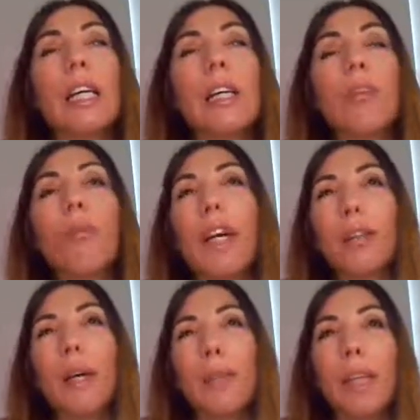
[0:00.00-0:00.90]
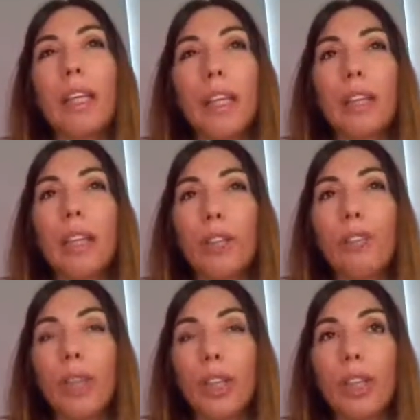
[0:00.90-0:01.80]
Why do I make that kind of
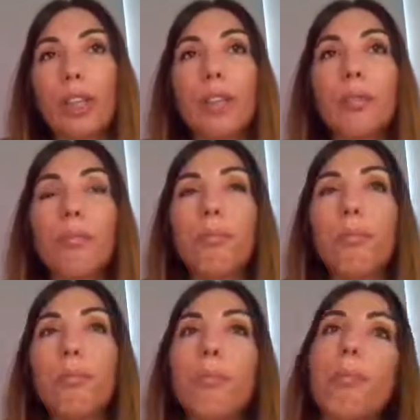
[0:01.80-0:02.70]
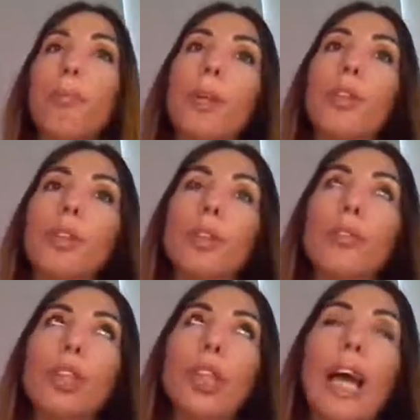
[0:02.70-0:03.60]
questions? Because
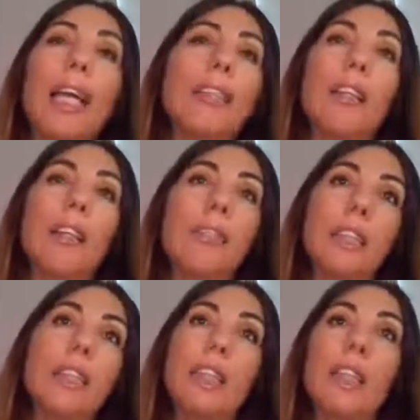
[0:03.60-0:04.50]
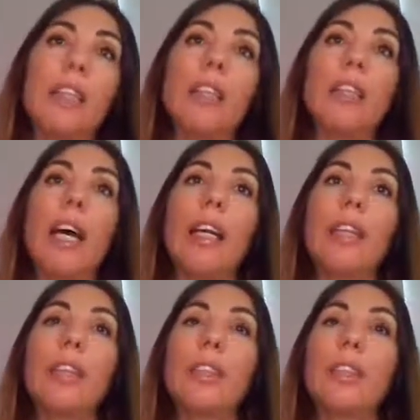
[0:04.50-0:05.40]
although she has a lovely skin
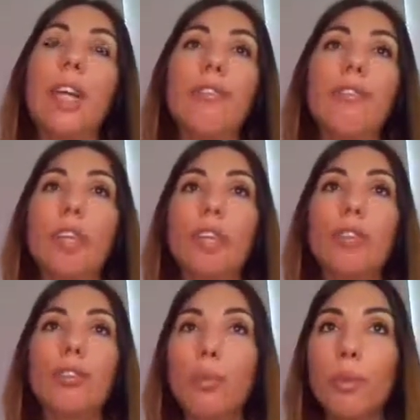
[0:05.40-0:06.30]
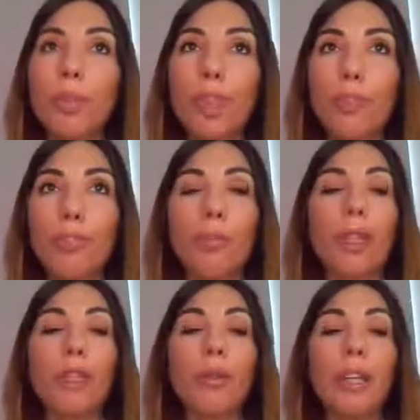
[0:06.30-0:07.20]
and a very suitable skin for
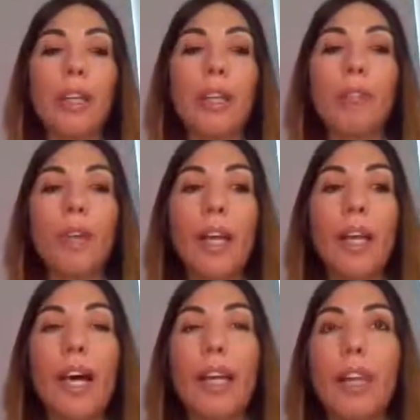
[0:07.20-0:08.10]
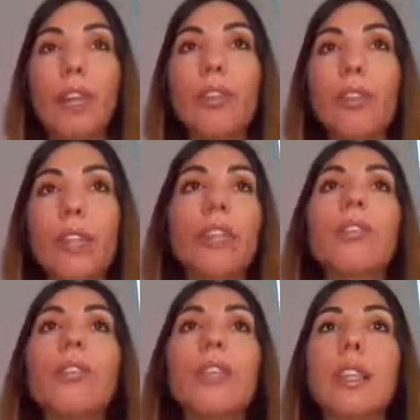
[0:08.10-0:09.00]
microblading, I need to take in
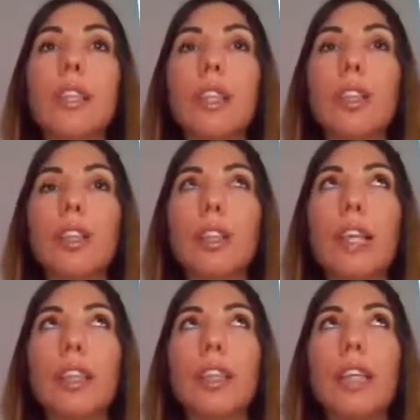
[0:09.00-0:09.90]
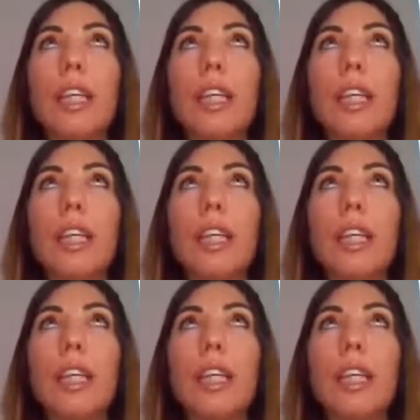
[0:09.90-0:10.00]
consideration that